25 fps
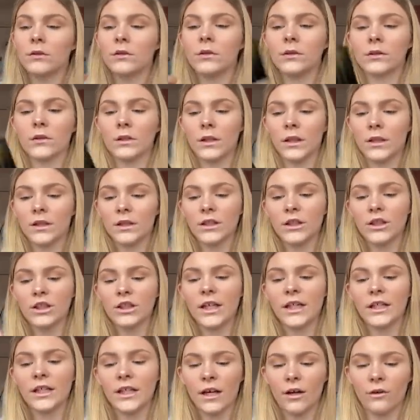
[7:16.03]
It's in the shade
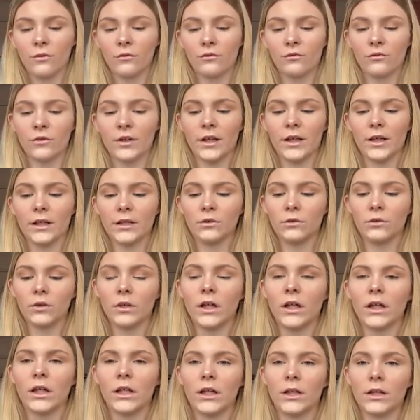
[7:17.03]
F3. It's not
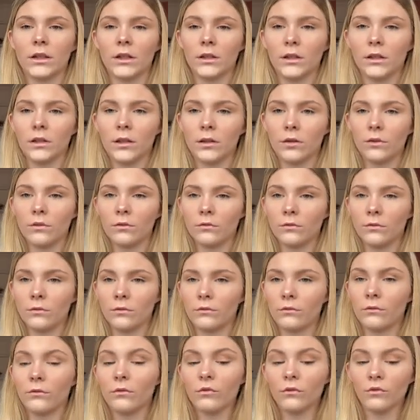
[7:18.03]
like
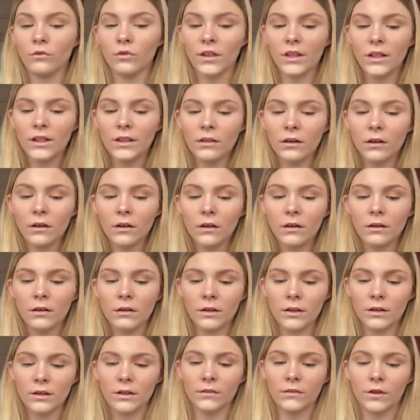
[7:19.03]
really dark. Let's
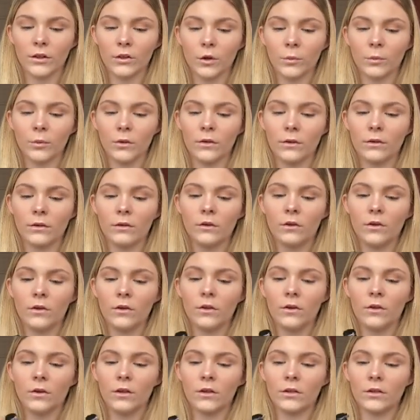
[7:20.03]
see if I can open it.
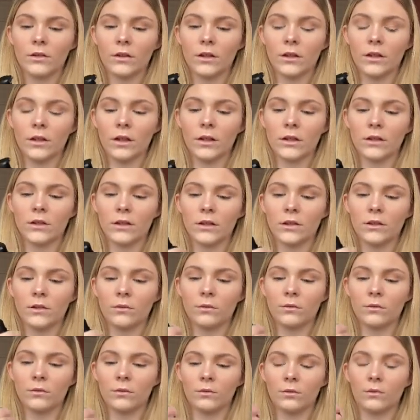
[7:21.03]
So this is
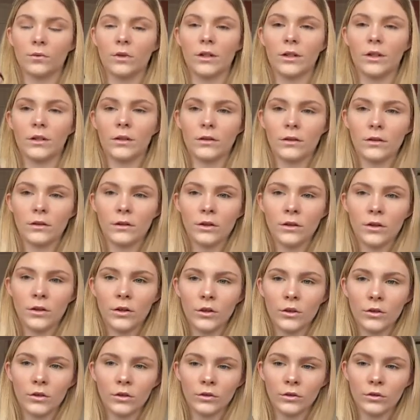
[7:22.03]
what it
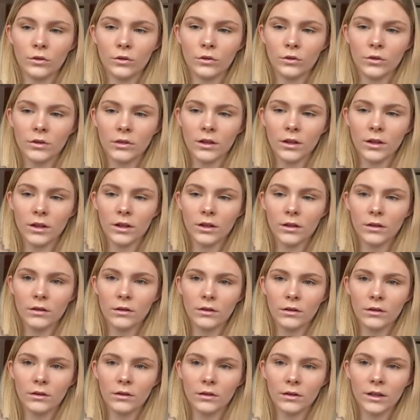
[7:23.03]
looks like.
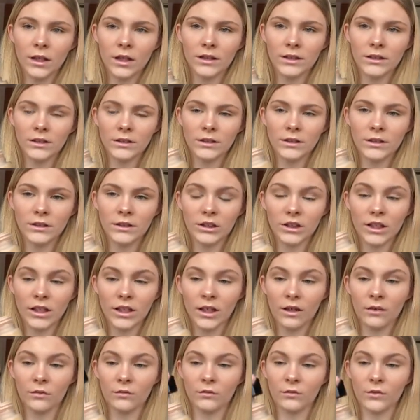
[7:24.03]
That's the shade
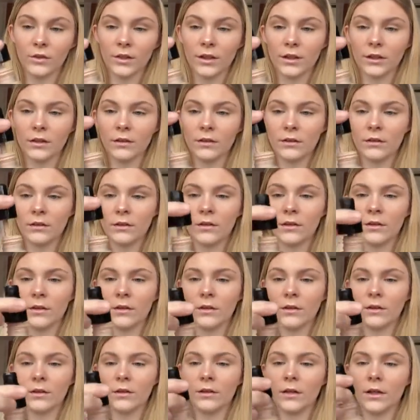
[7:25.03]
F3.
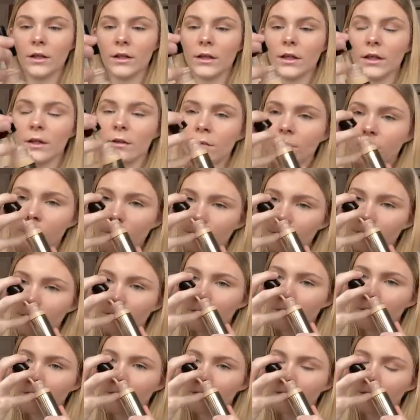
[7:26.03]
And again,
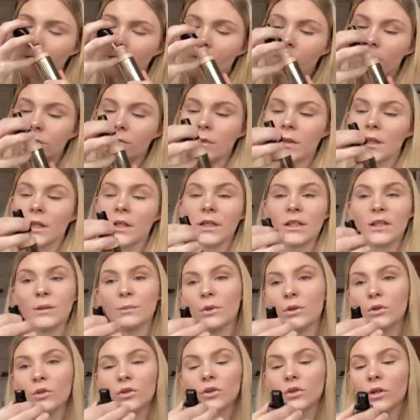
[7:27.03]
it smells
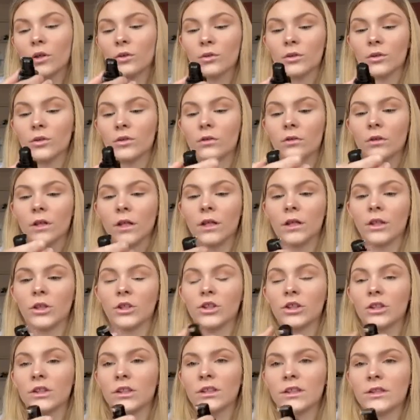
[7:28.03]
so good. I could literally
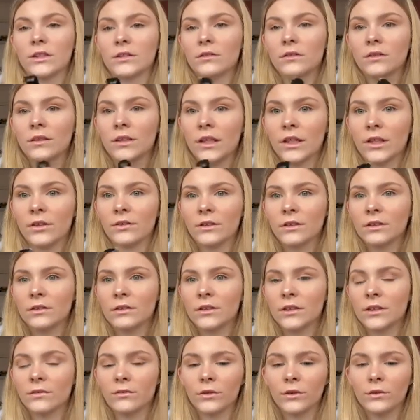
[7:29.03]
just sit here and
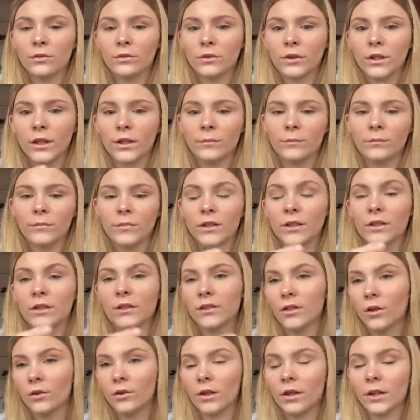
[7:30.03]
sniff it all day. It's so
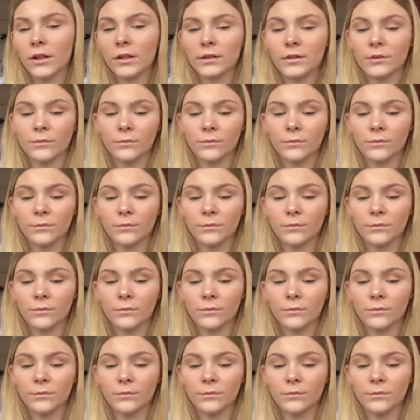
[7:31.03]
nice.